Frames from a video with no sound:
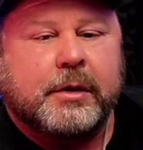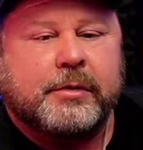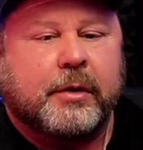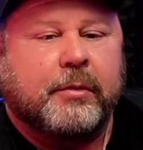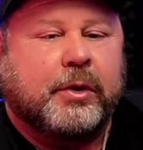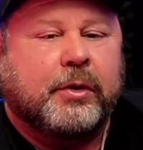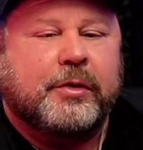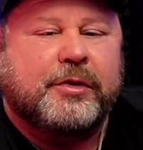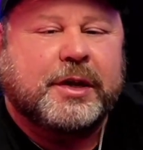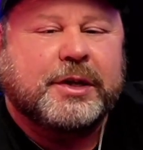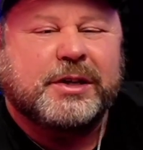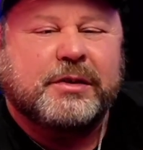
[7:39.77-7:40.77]
So your
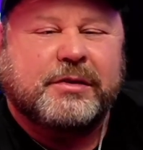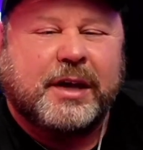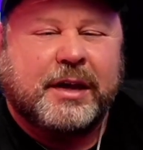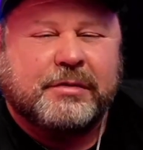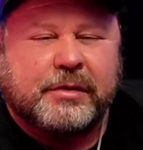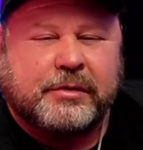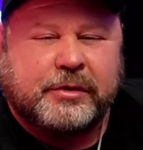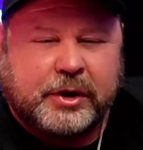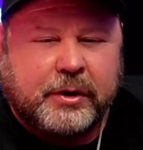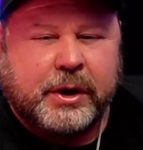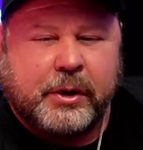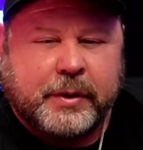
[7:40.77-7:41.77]
decisions as a
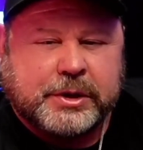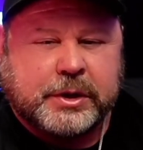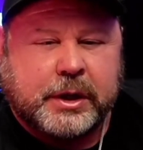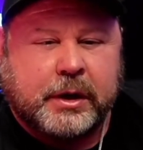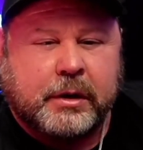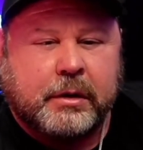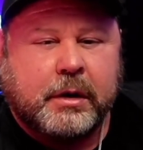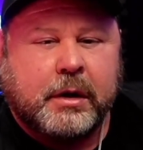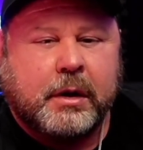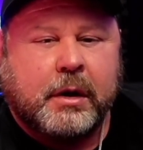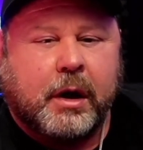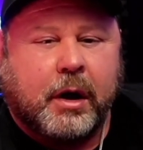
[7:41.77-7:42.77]
stereo engineer
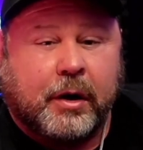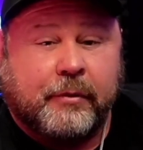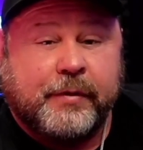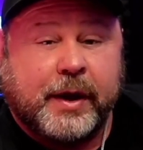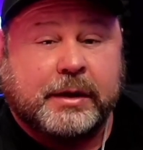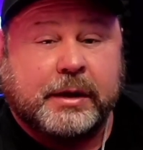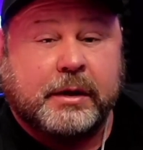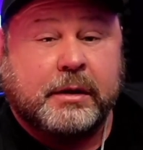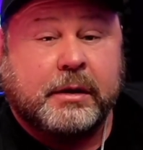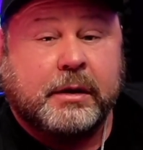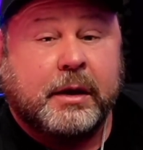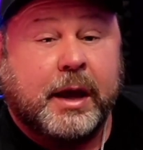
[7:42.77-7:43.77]
are
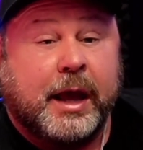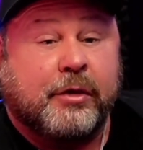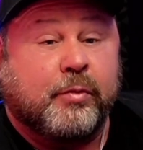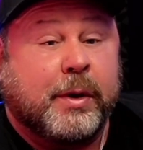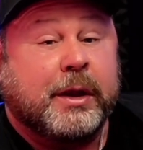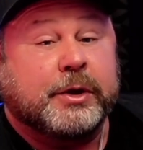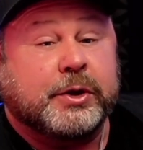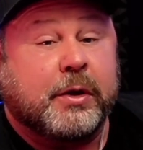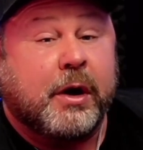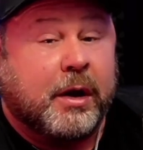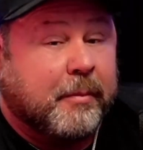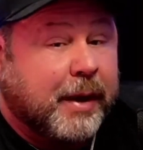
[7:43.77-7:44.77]
affected, as well as
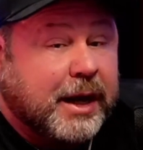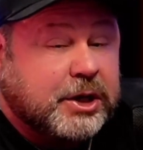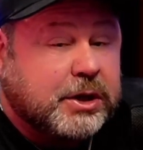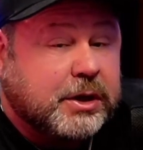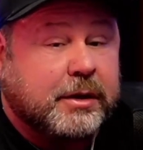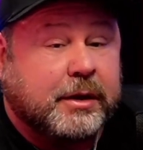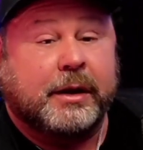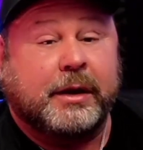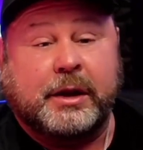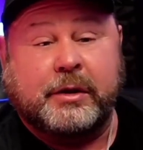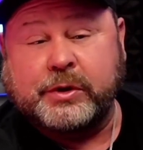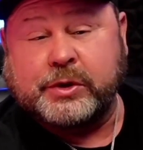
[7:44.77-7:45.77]
your automation and
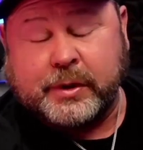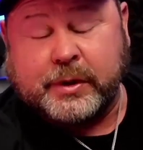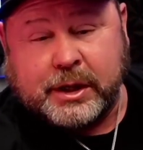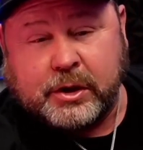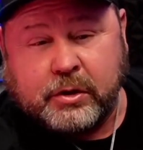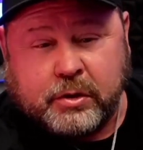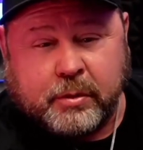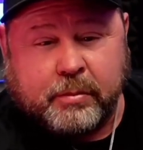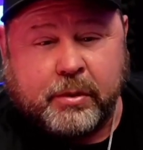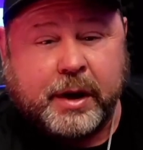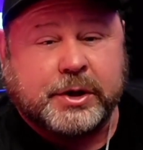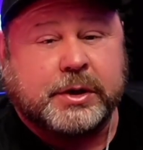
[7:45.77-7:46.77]
individual EQ
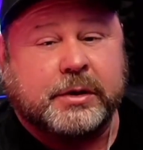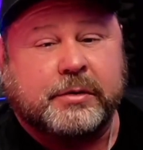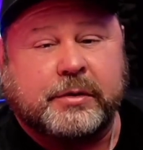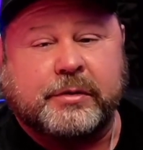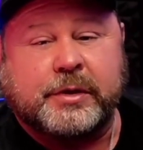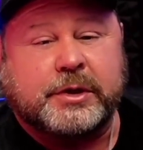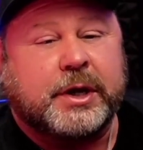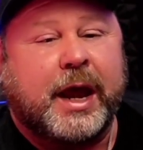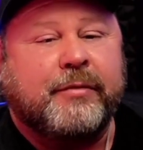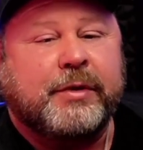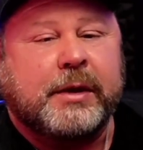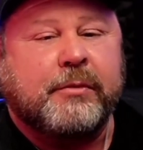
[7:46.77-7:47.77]
compressions, decisions.
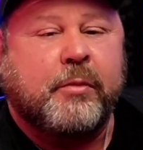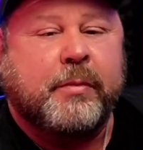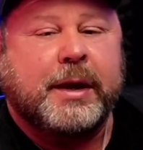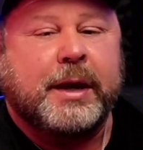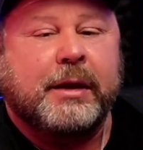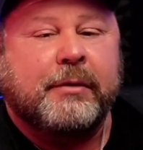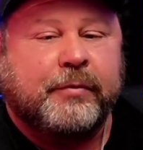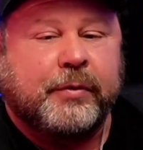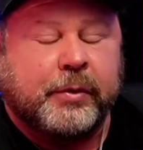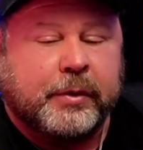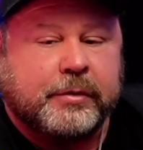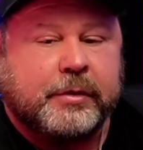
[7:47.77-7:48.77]
Everything will be
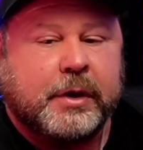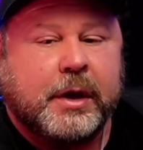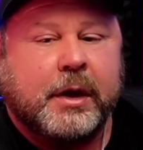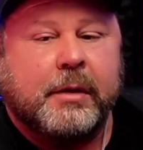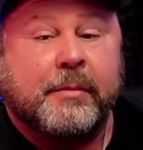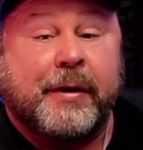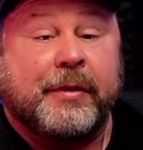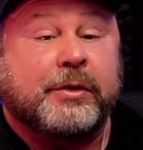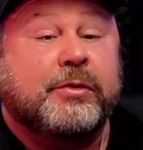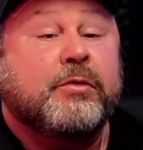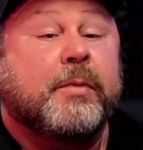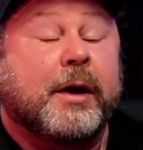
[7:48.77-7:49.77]
influenced by the
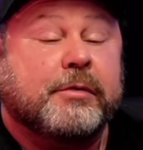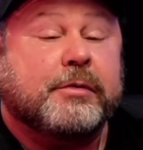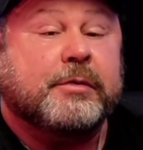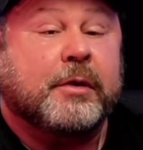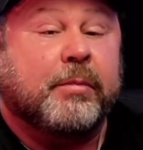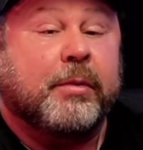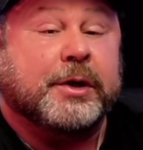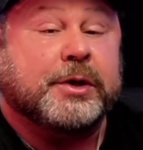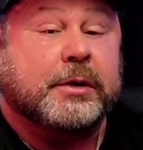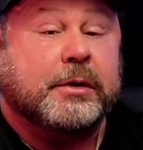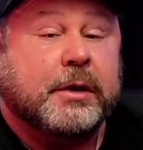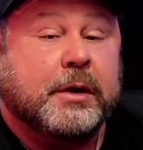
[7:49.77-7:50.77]
2-bus
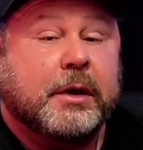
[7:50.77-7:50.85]
compression.